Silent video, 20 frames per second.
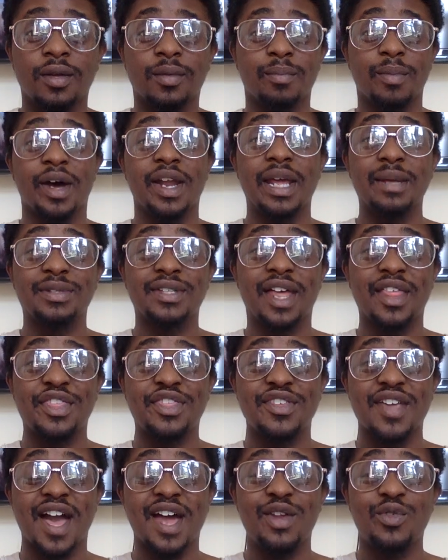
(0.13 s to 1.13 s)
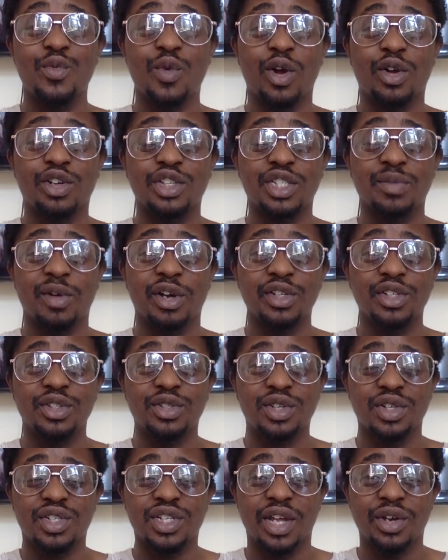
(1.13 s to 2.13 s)
My name is Anthony Allen. Welcome to my
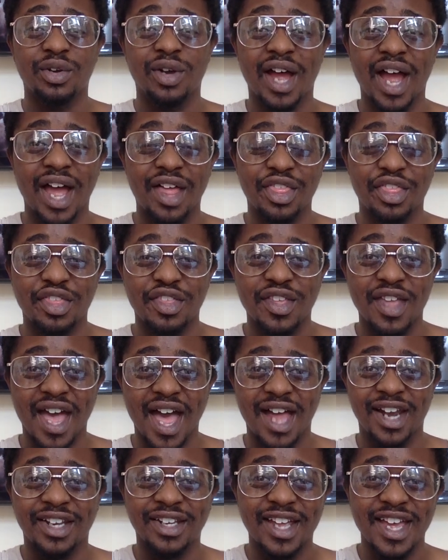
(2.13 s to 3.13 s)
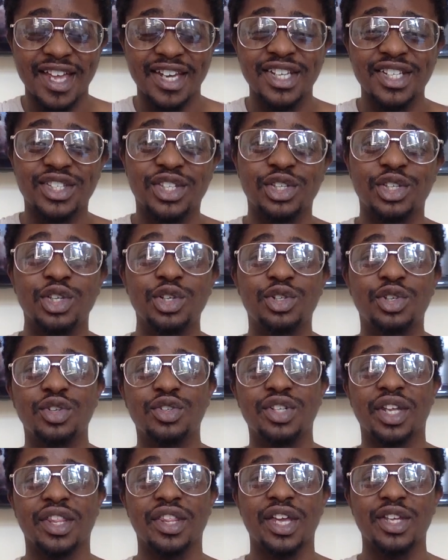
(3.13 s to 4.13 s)
YouTube channel, Anthony Allen Edits, the YouTube
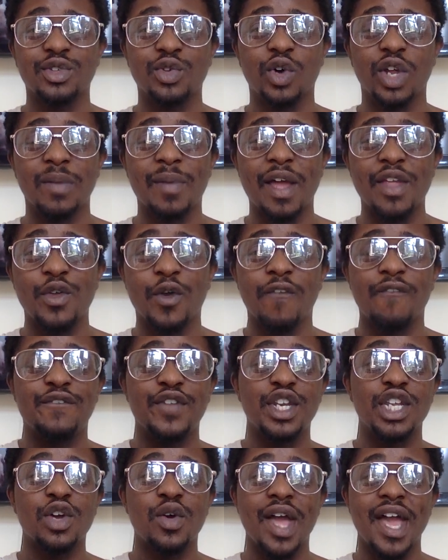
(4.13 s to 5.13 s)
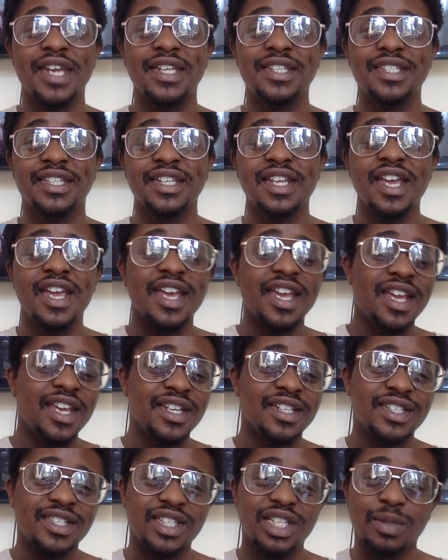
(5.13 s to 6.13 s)
channel that is all about your video editing,
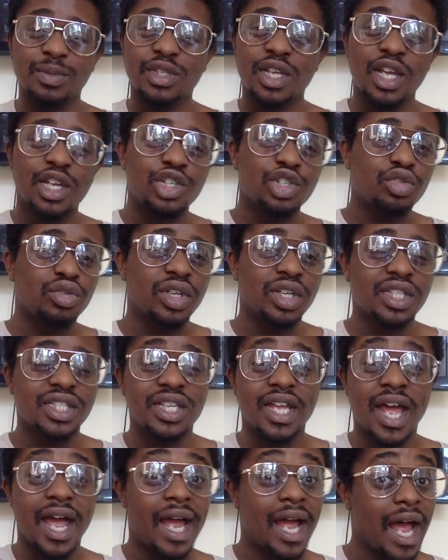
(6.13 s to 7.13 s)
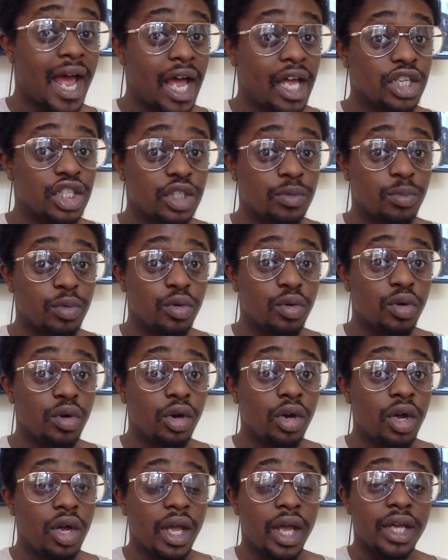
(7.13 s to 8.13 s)
hints, tips, tricks, and more.
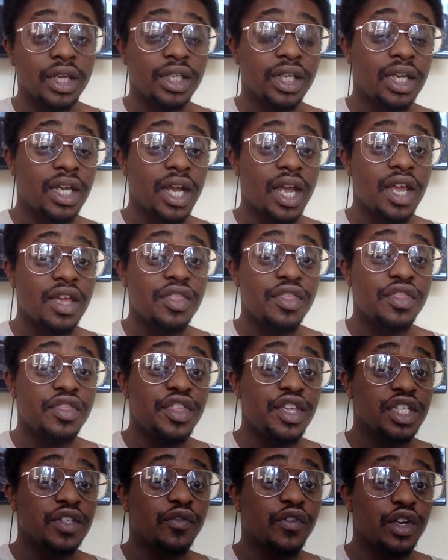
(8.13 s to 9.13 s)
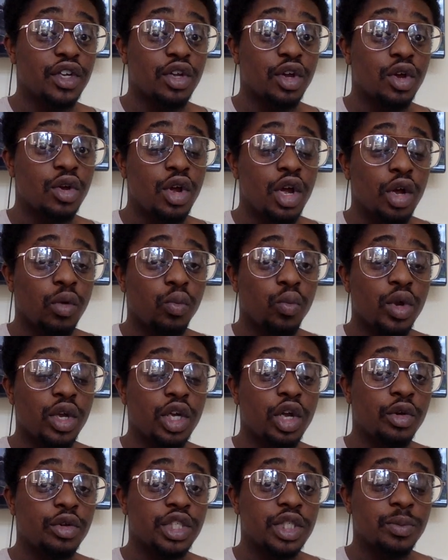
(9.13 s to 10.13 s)
And here in this video, we're
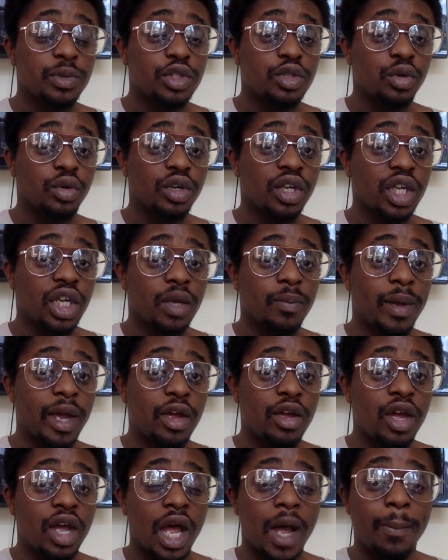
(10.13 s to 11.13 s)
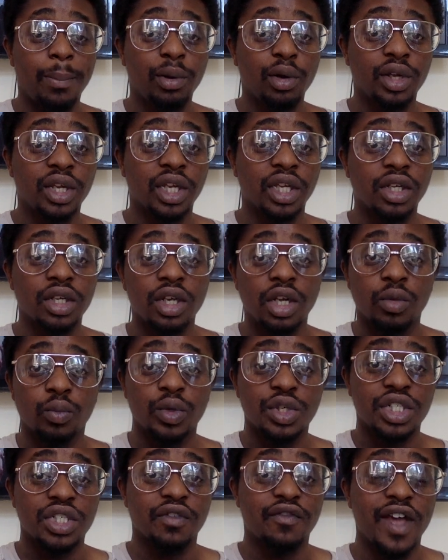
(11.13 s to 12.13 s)
going to be talking about a plugin
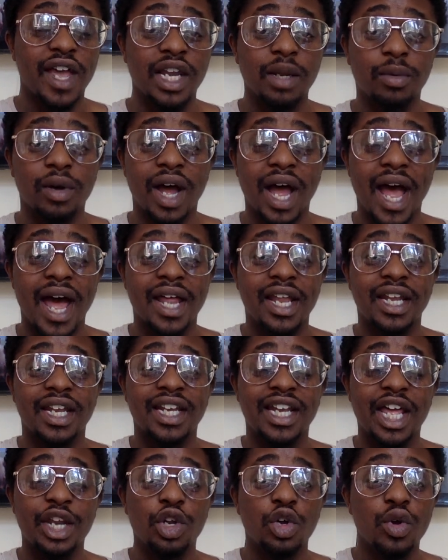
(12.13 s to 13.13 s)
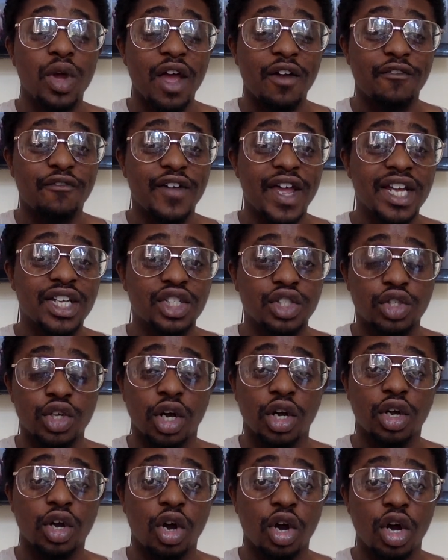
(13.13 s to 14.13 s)
which is available at
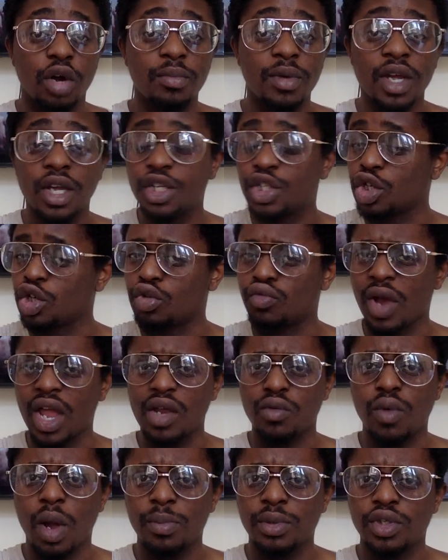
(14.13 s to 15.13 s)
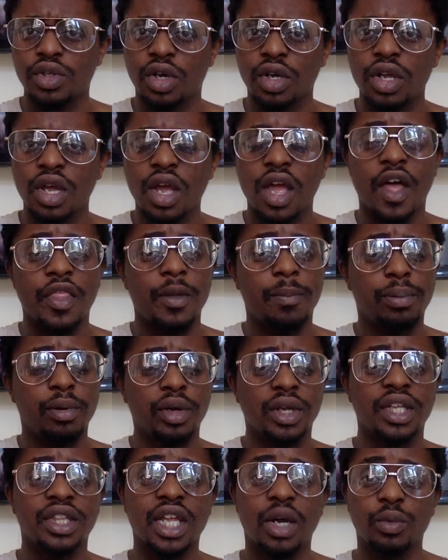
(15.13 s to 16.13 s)
lenofx.com. It's a great website, and the
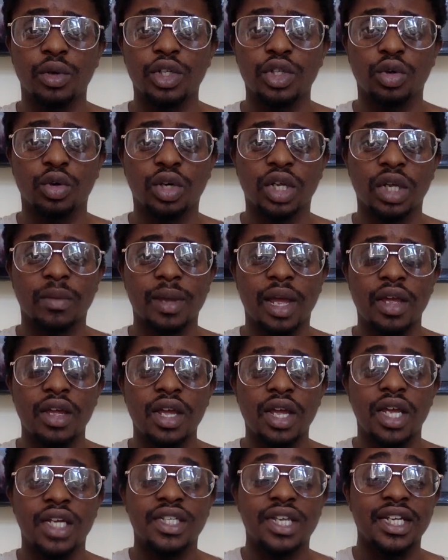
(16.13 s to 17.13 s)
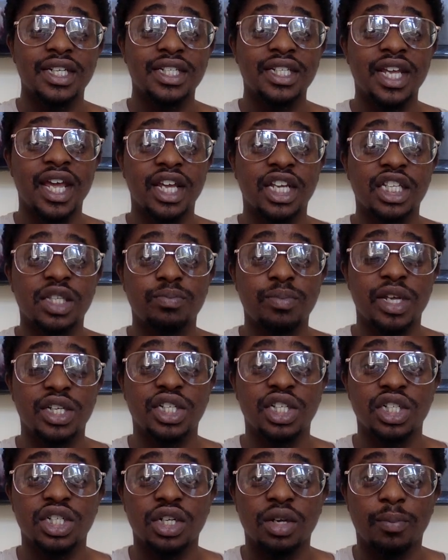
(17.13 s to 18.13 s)
plugin that we're talking about is a text
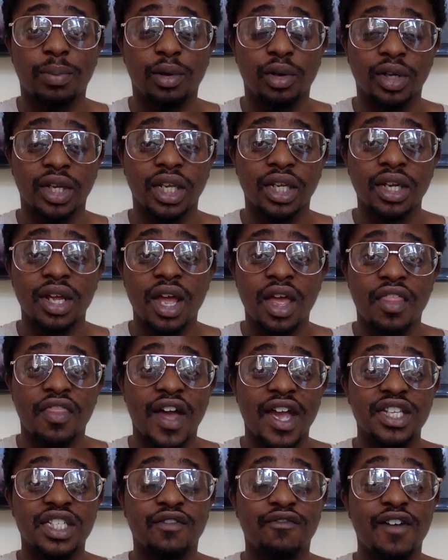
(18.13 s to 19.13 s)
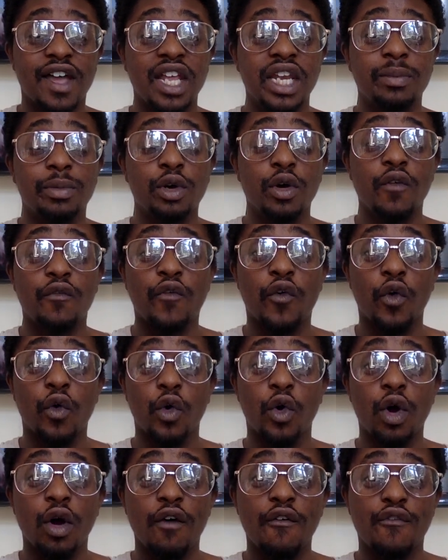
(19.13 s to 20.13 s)
message plugin that is available
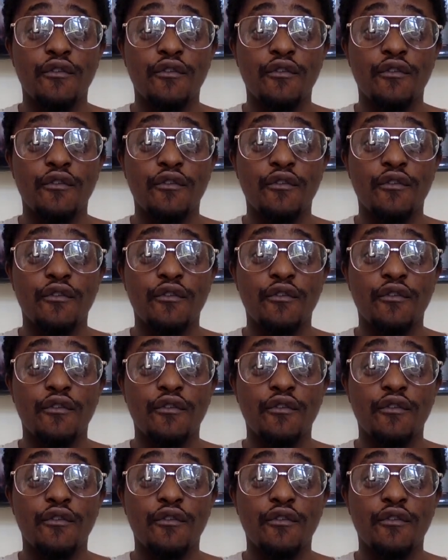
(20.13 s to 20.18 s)
for